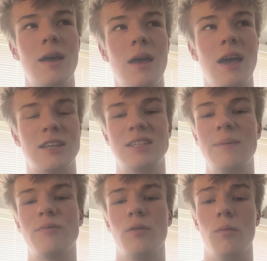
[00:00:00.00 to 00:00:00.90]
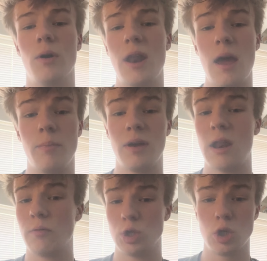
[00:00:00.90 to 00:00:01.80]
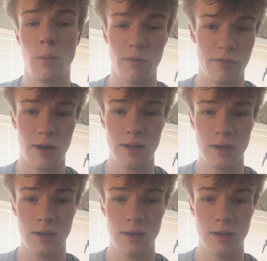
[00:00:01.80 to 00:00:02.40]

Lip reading: except for one app, and that was Shopify.